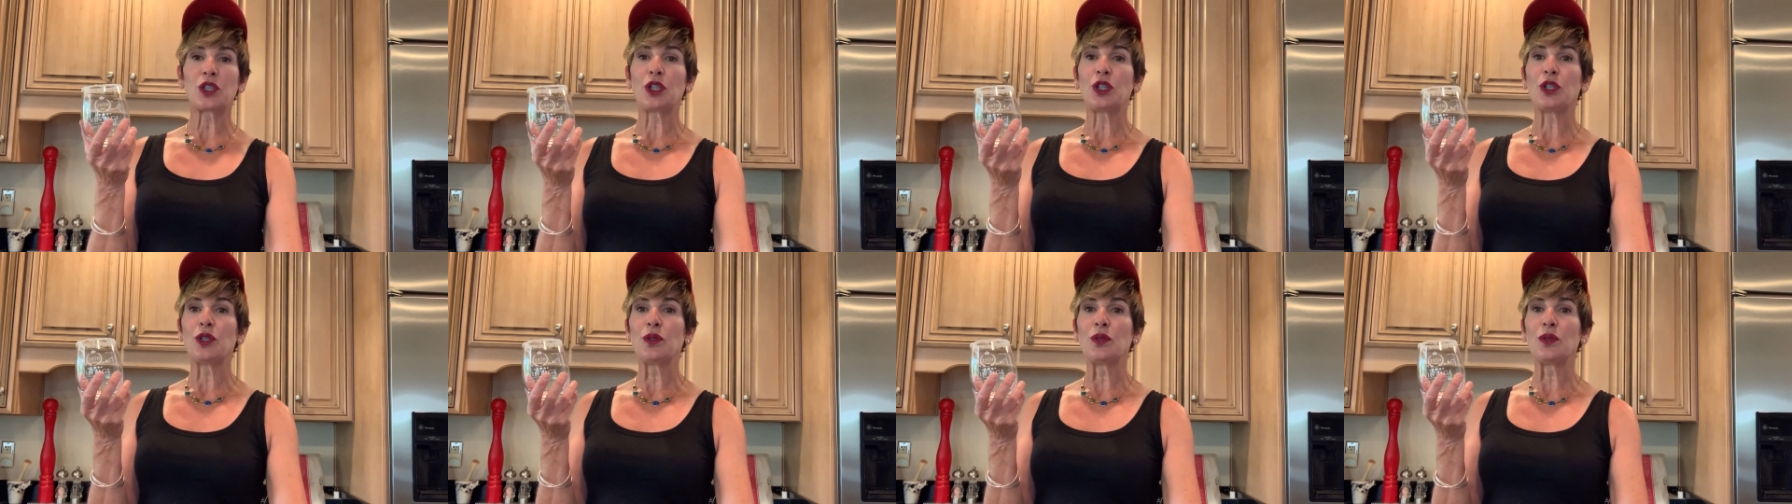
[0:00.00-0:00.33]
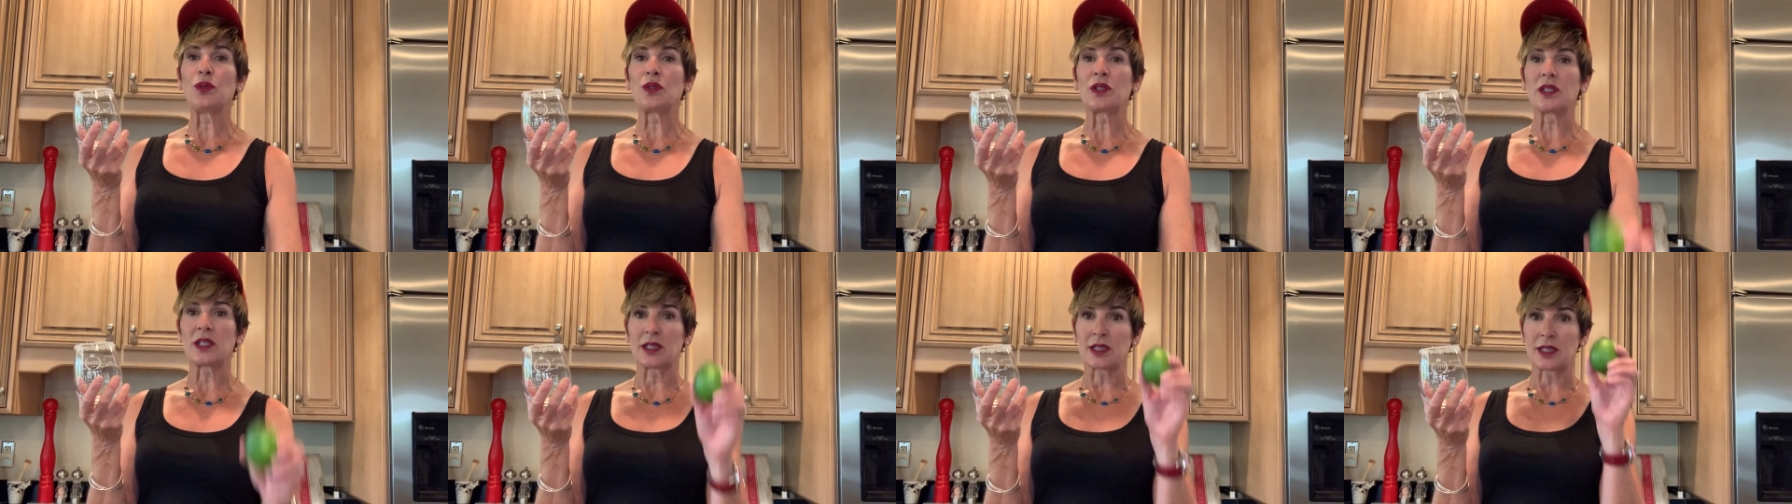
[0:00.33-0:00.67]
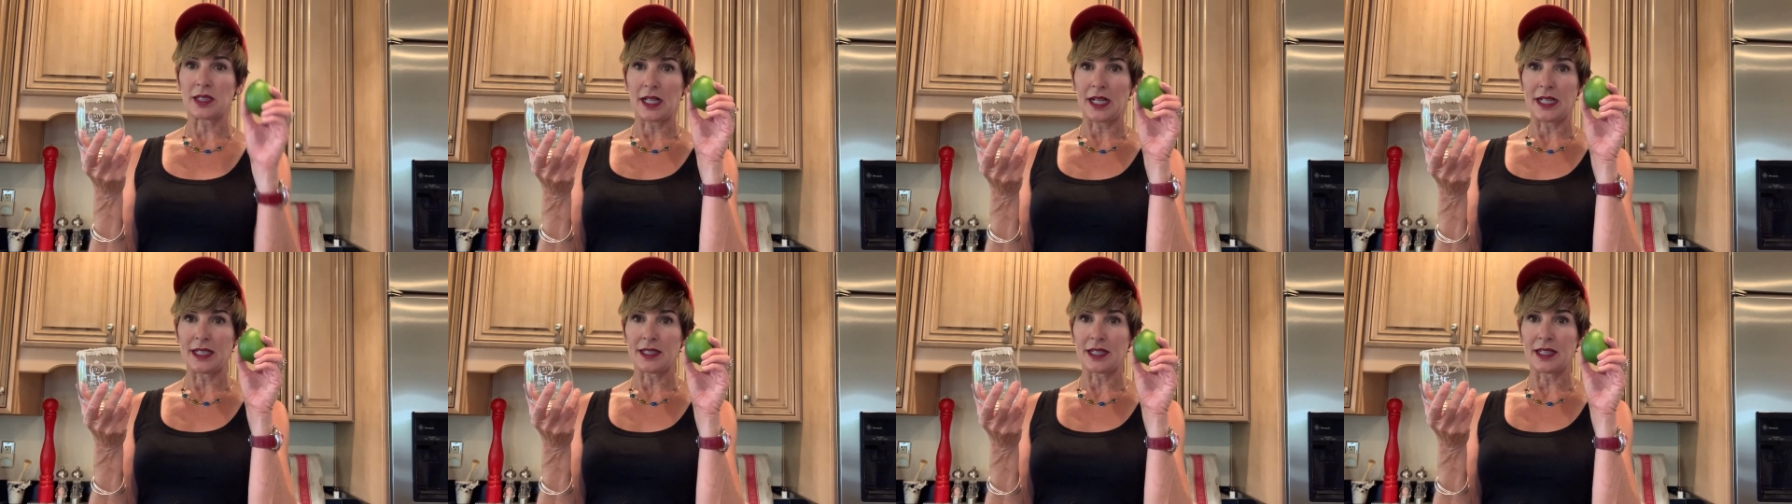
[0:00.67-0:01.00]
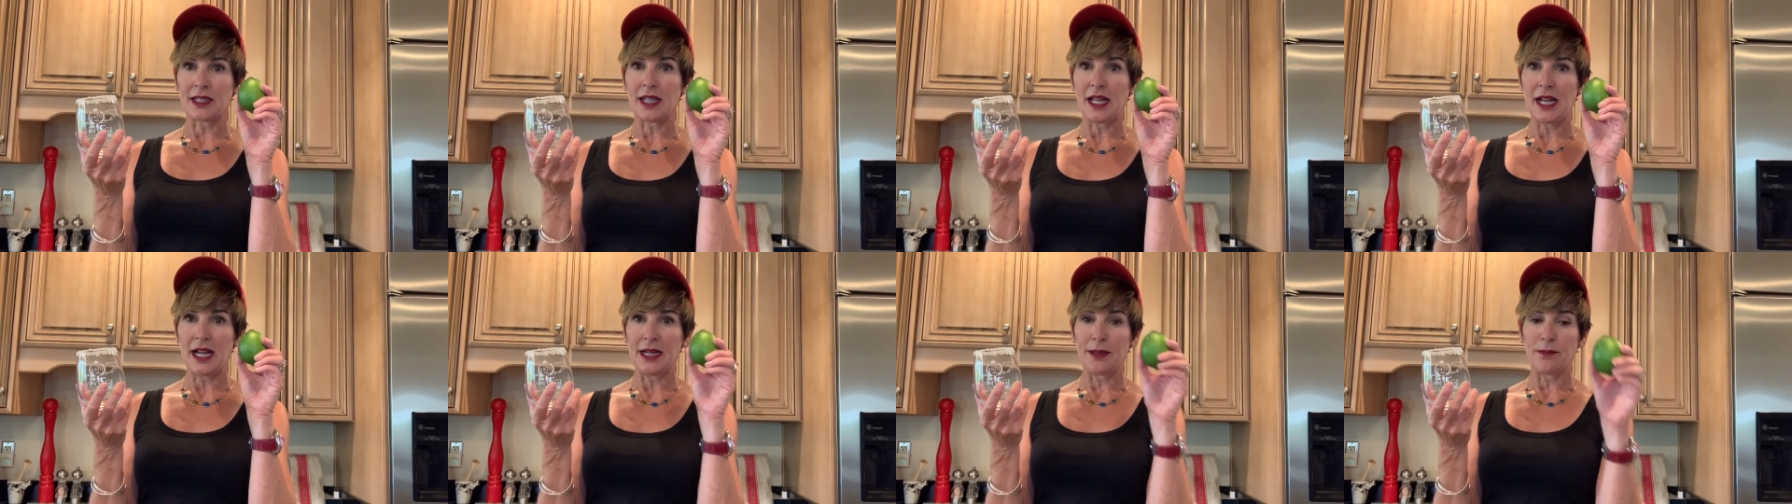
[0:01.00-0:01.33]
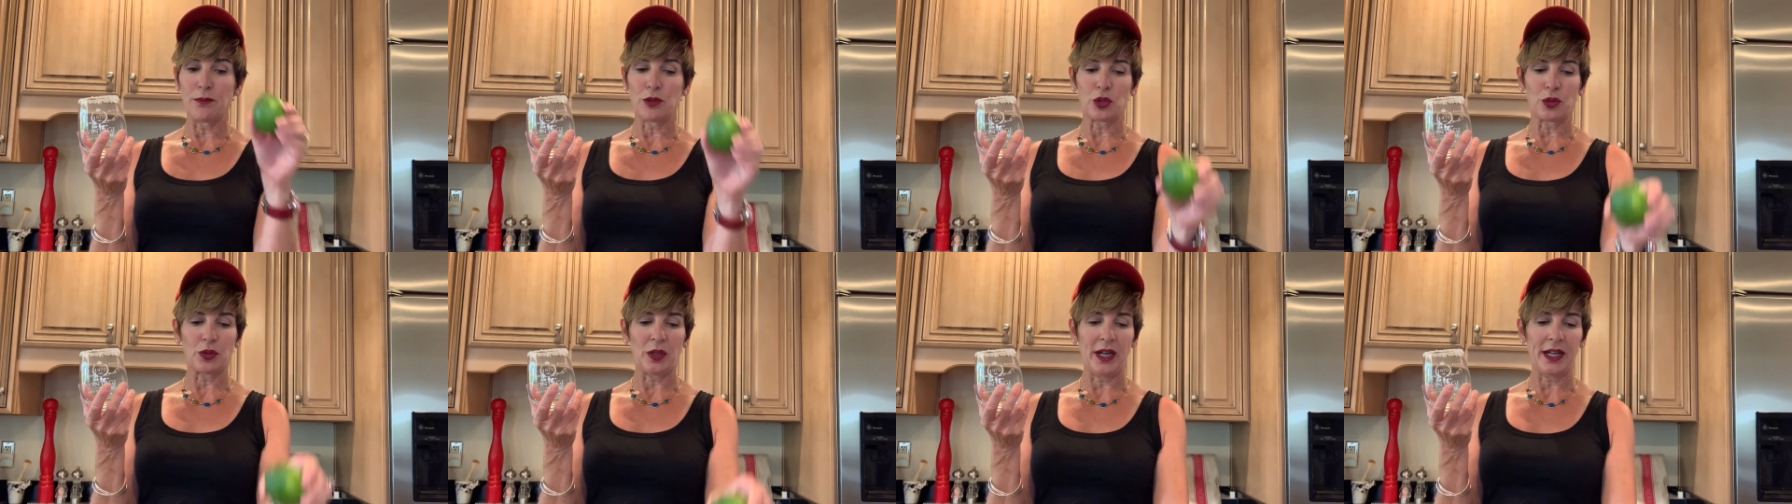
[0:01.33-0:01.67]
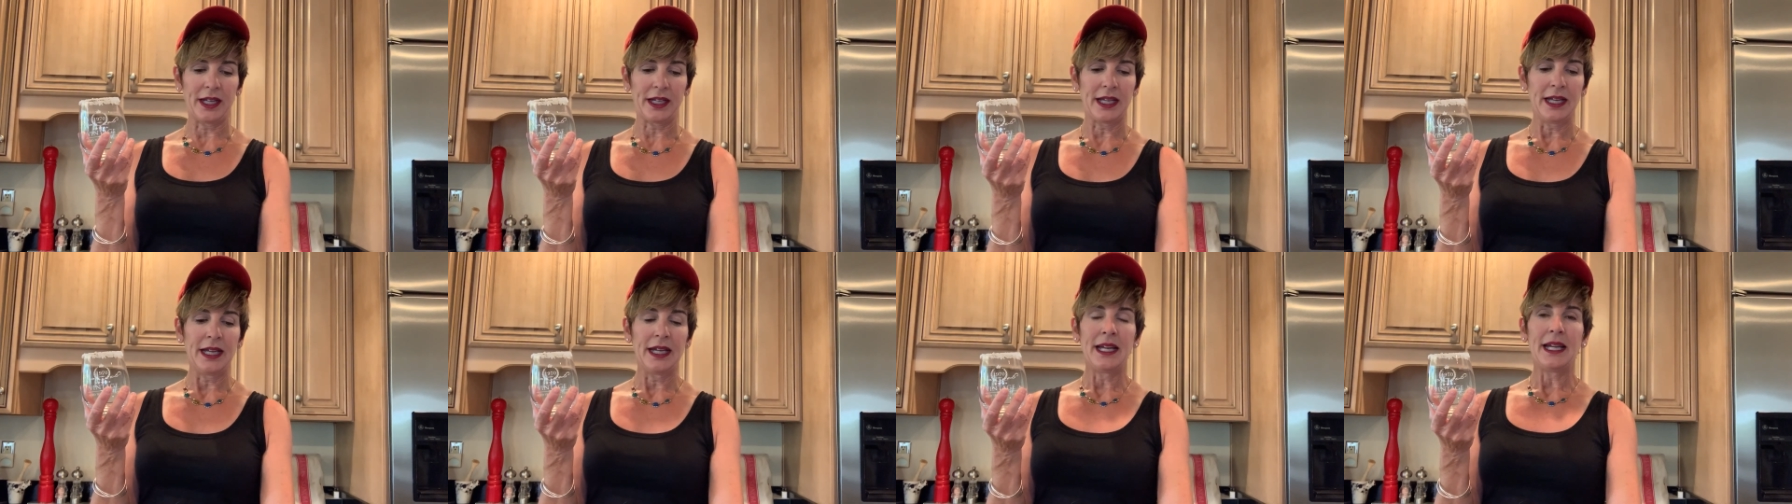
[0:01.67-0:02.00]
to use the slice of lime
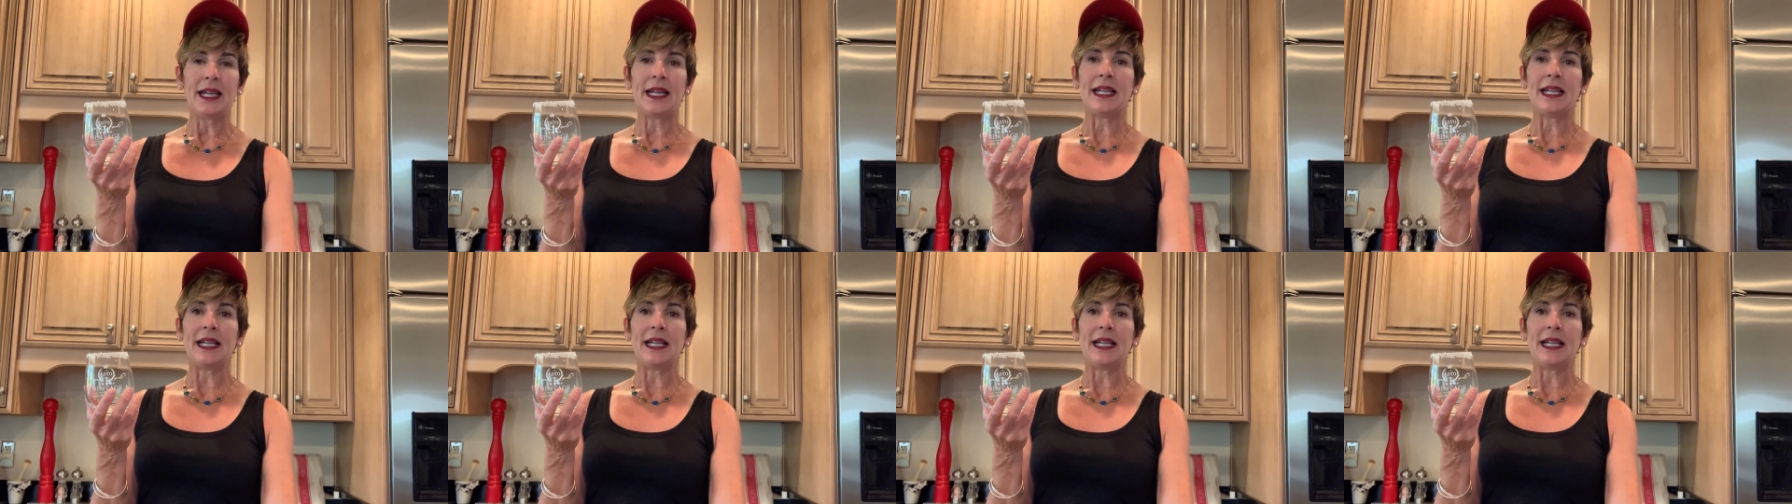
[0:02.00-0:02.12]
trick.